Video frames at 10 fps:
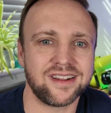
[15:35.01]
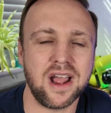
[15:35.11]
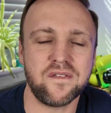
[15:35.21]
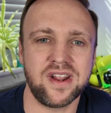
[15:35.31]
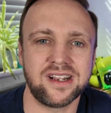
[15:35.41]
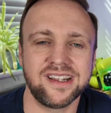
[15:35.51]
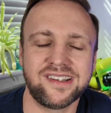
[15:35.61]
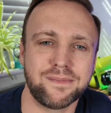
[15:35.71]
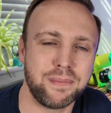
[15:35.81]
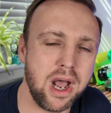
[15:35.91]
I think
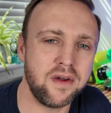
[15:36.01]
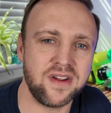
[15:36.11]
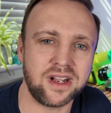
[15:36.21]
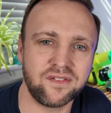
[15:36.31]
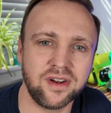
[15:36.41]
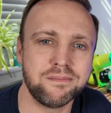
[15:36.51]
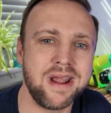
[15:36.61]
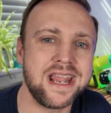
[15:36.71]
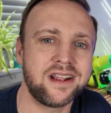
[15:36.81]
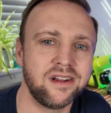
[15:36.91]
this is perfect for
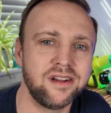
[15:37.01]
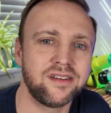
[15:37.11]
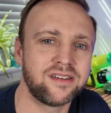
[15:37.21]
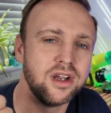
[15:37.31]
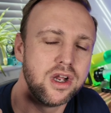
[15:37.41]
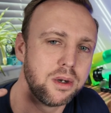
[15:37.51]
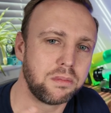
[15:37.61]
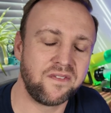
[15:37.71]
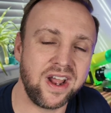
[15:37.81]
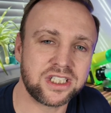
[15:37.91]
makers,
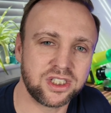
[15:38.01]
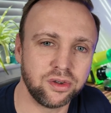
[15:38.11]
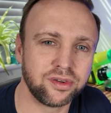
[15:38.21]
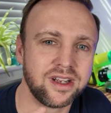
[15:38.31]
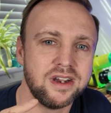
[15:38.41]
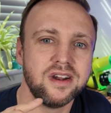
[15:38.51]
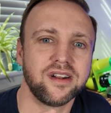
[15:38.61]
professionals,